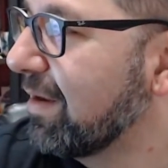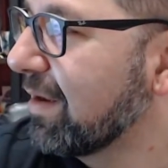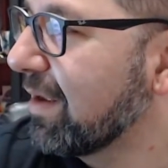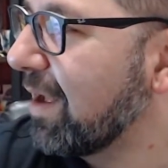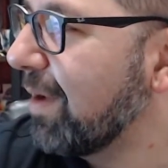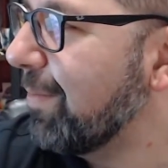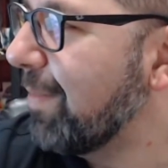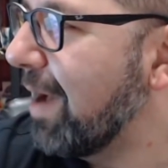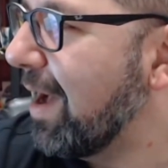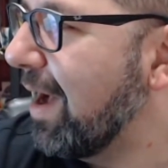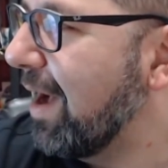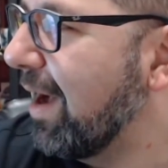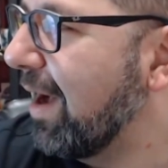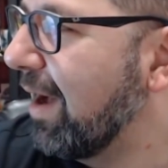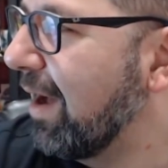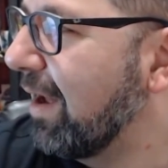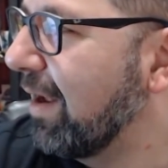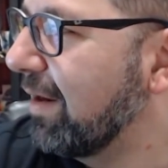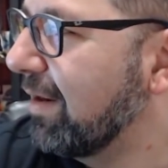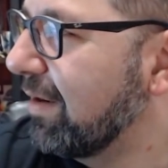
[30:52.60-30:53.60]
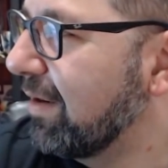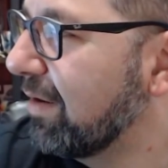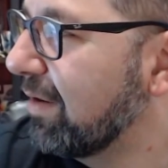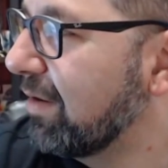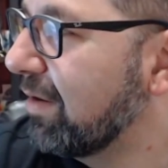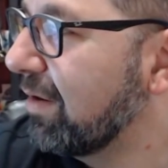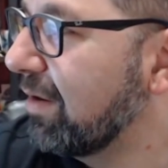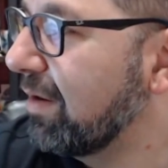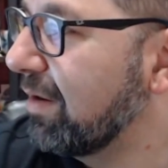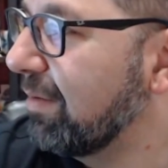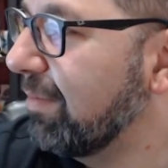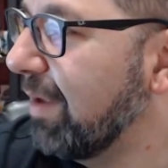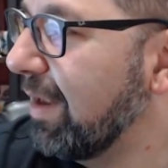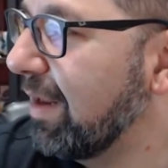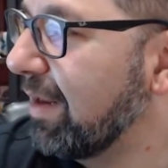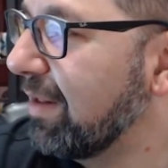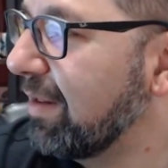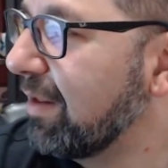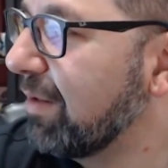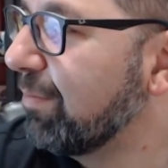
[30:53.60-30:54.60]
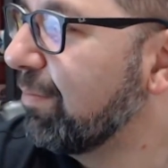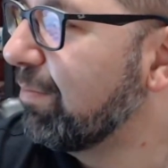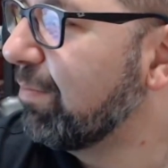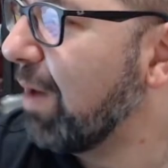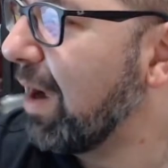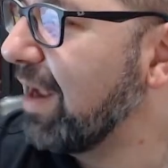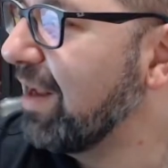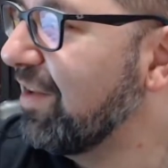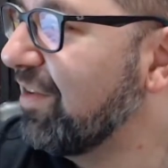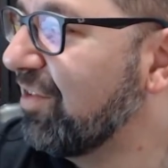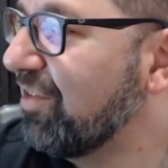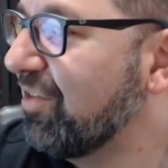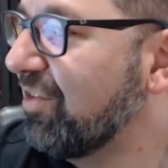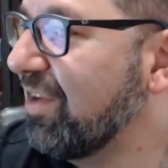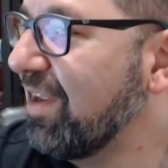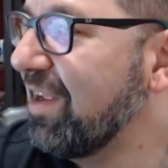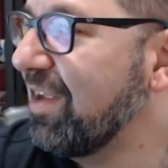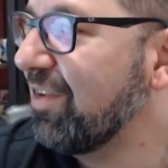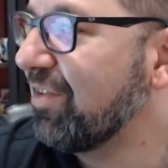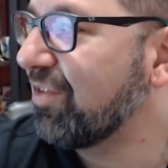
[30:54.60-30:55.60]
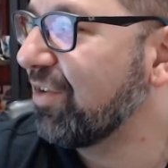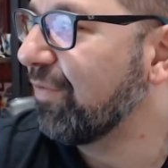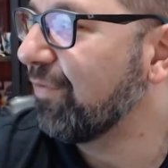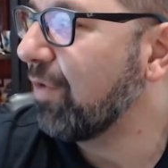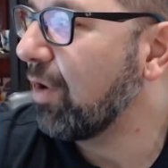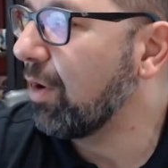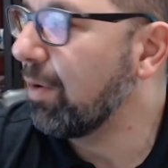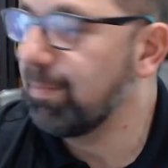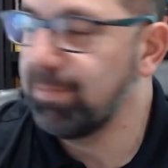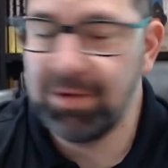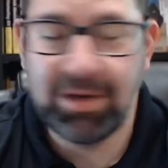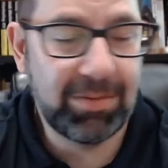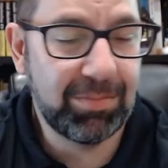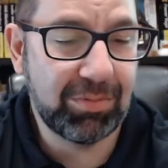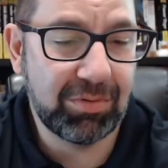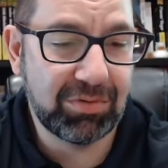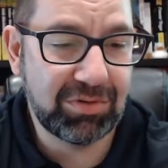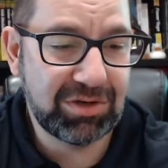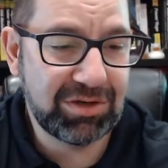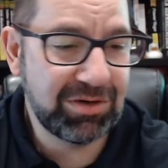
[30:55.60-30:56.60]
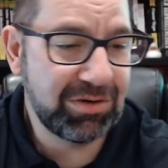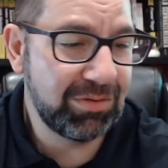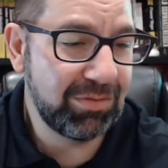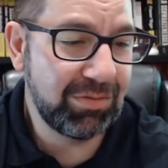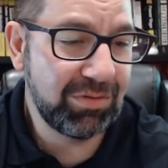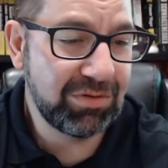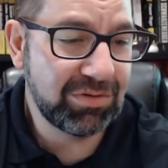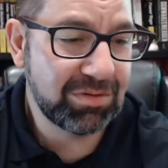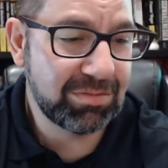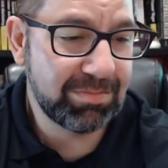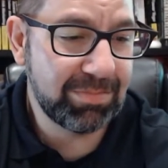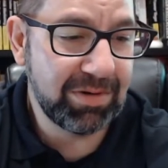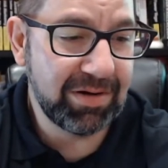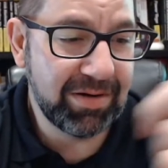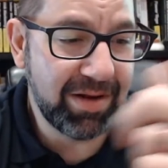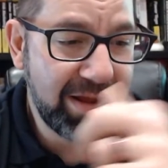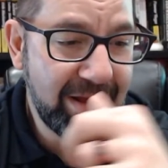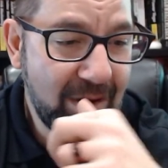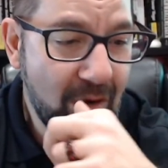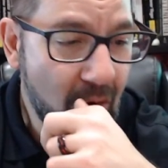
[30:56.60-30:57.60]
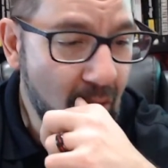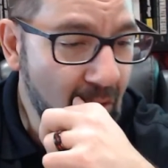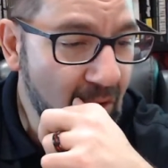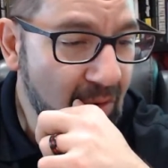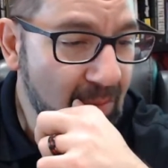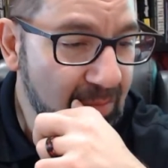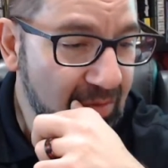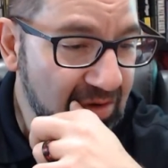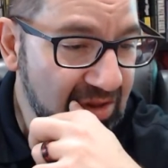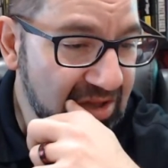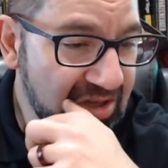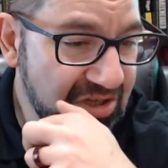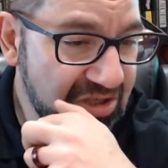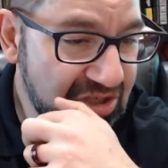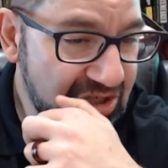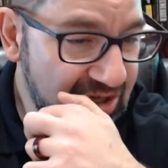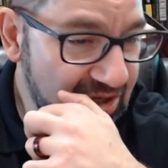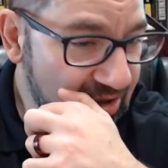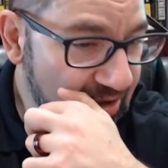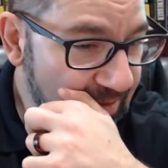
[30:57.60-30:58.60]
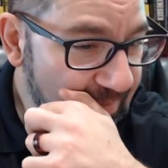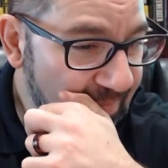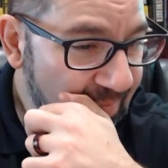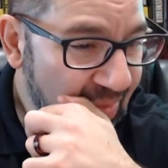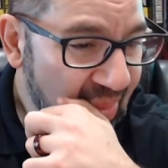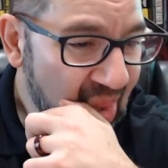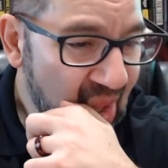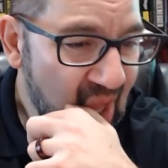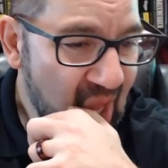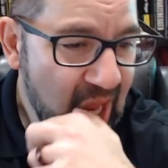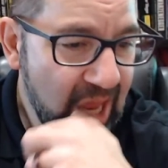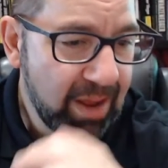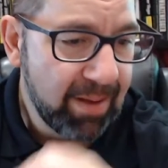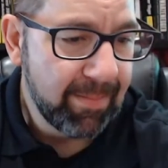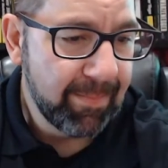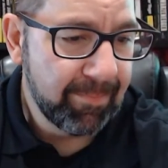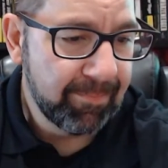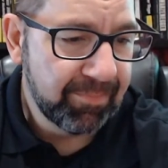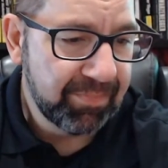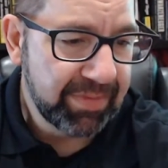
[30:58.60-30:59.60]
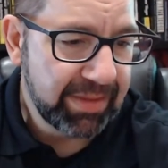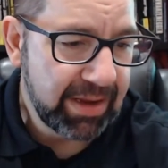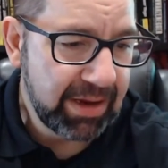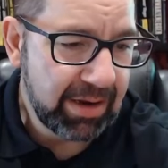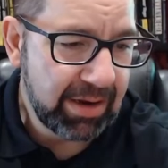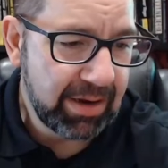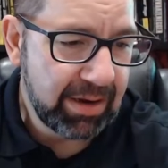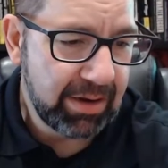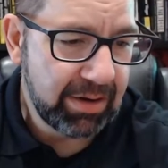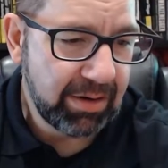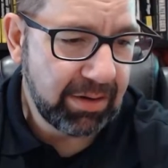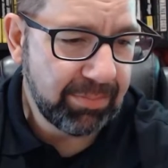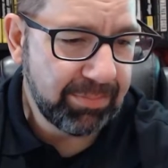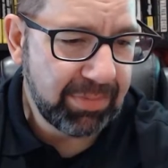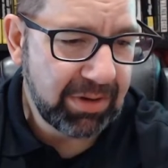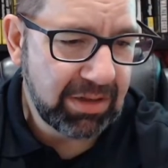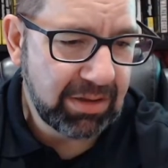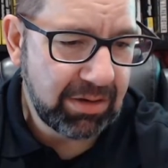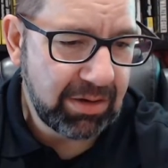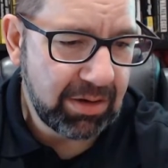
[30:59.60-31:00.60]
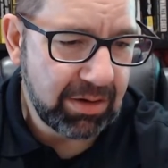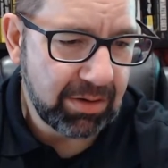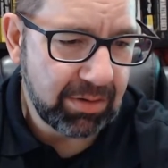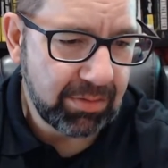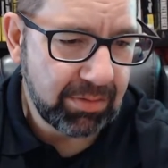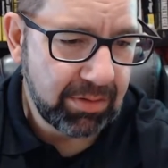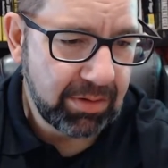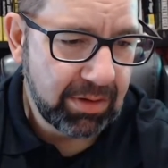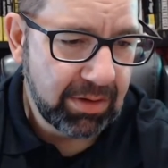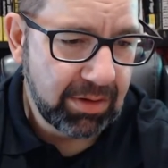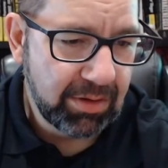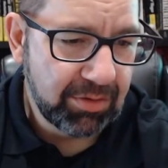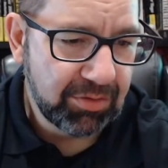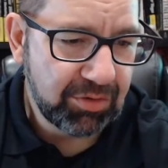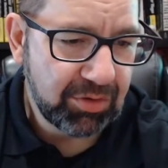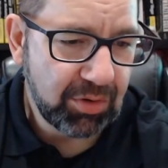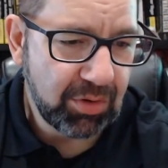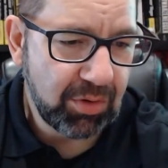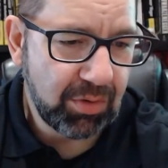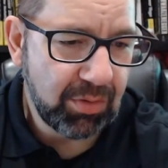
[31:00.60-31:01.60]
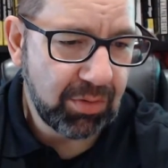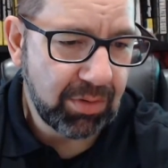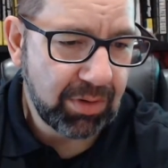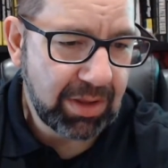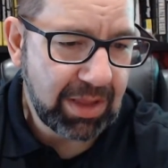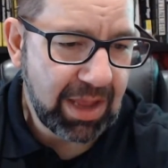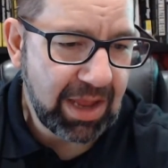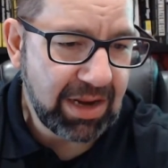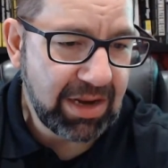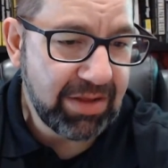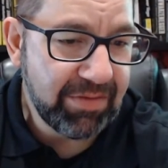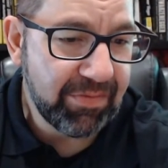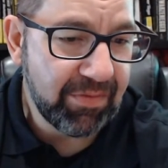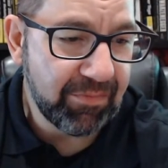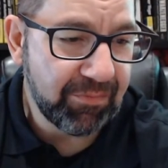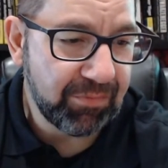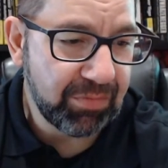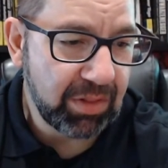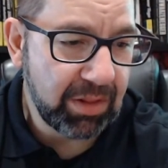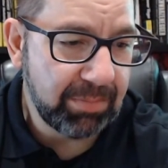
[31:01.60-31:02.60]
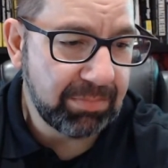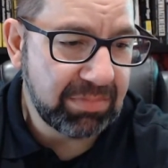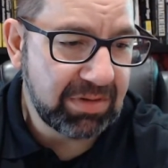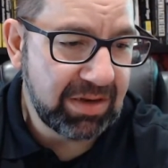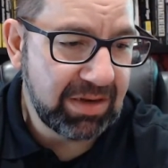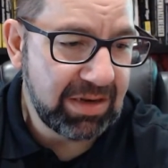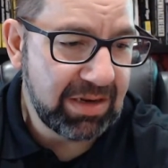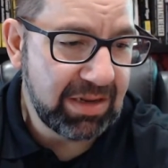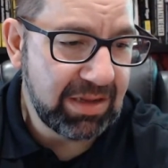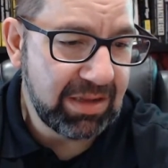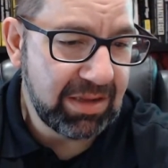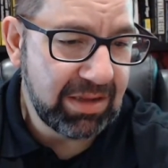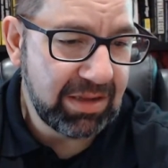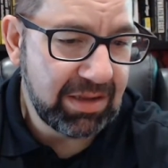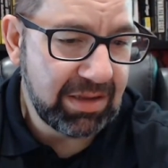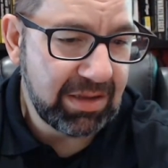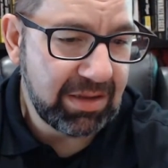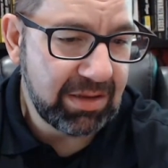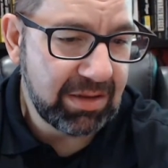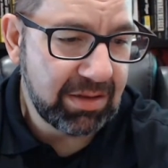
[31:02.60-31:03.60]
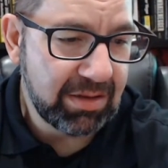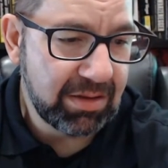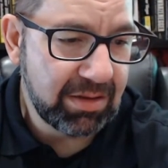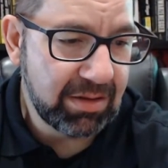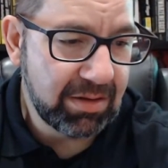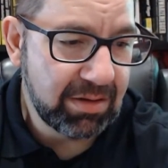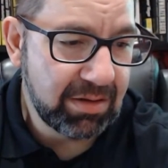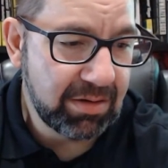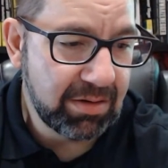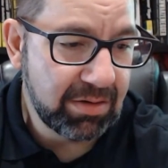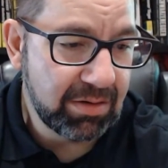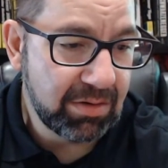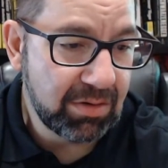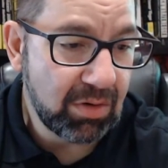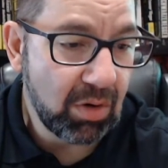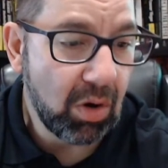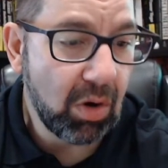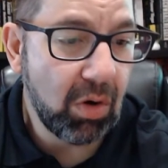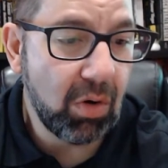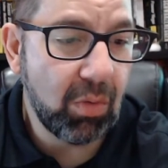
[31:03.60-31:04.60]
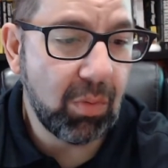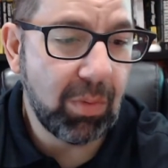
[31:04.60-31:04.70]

Come on. Oh man, by Cease of all people too, who's been horrible this year. But so can't even flip to the. Oh